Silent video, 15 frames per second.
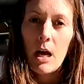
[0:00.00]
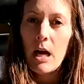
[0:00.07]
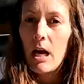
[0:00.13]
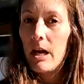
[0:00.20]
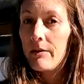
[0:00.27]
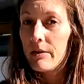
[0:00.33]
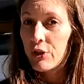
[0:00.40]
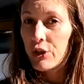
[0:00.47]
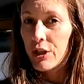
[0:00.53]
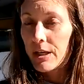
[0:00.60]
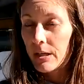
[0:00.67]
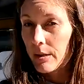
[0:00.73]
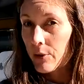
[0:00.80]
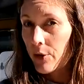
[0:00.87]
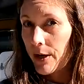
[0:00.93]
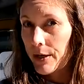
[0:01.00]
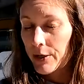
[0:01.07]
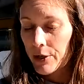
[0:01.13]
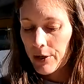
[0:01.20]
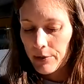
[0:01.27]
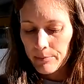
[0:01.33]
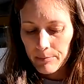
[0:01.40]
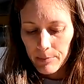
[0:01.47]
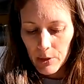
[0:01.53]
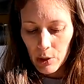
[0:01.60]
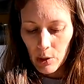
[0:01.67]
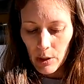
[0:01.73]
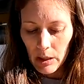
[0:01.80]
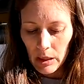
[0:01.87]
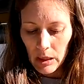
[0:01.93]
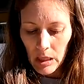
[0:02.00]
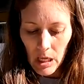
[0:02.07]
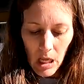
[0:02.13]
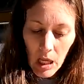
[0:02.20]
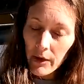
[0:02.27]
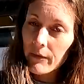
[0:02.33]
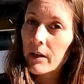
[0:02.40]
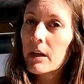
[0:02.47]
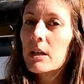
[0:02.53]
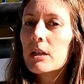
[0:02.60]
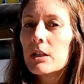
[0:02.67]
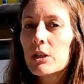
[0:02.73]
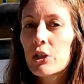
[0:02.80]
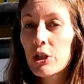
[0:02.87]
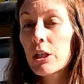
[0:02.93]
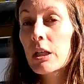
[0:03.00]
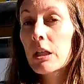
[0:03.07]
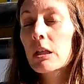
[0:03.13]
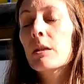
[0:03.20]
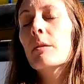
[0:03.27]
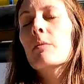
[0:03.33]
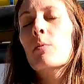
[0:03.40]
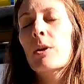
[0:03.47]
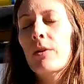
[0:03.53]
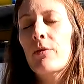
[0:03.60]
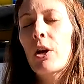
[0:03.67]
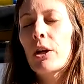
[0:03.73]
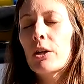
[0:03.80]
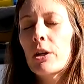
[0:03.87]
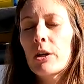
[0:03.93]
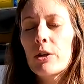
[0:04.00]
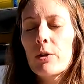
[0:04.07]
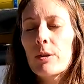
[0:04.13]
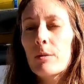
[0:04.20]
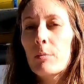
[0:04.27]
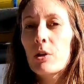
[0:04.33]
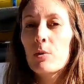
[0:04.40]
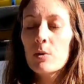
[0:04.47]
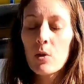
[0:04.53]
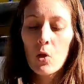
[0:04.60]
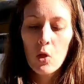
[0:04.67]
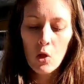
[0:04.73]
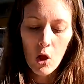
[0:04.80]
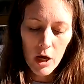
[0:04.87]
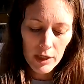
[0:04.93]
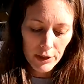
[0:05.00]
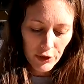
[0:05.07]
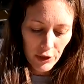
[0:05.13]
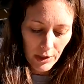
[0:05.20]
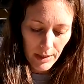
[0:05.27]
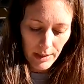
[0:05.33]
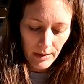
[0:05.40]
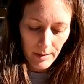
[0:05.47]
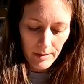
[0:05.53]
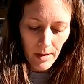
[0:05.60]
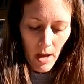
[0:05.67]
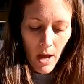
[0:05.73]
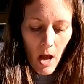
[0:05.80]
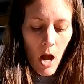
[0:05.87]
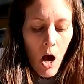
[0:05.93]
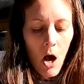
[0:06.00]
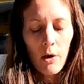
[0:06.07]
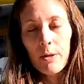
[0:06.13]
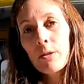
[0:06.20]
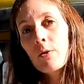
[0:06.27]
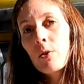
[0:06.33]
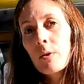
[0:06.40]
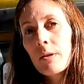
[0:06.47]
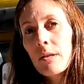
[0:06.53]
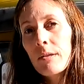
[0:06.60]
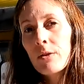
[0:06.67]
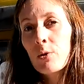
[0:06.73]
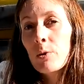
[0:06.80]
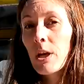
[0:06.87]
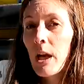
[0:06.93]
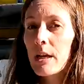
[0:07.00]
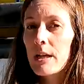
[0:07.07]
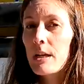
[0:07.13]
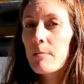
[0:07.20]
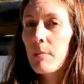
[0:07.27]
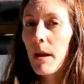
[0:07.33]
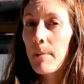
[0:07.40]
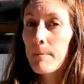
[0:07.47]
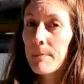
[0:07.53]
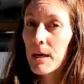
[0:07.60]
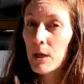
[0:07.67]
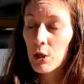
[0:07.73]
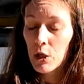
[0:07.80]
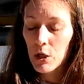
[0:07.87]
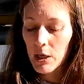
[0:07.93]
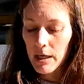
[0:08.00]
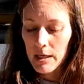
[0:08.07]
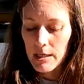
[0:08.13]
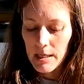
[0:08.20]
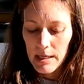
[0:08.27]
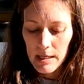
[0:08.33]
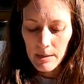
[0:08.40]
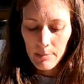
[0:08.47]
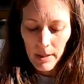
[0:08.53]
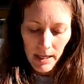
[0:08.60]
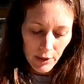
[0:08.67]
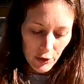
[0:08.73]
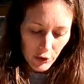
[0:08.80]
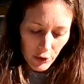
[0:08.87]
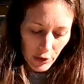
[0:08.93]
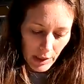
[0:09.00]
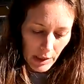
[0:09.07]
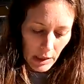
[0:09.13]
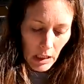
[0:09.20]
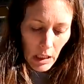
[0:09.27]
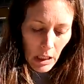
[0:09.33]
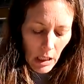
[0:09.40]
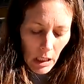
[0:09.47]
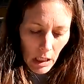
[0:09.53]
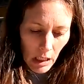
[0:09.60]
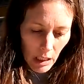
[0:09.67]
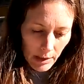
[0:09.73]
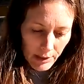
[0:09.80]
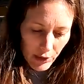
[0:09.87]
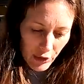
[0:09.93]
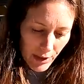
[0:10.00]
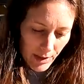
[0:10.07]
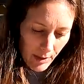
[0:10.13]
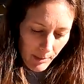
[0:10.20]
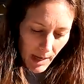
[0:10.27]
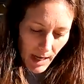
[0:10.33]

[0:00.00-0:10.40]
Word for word: I have a cheese grater. You know, I love cheese. Whenever I cook, you see me use a lot of cheese. I also use this to cut in my butter in any pastry uh, dishes I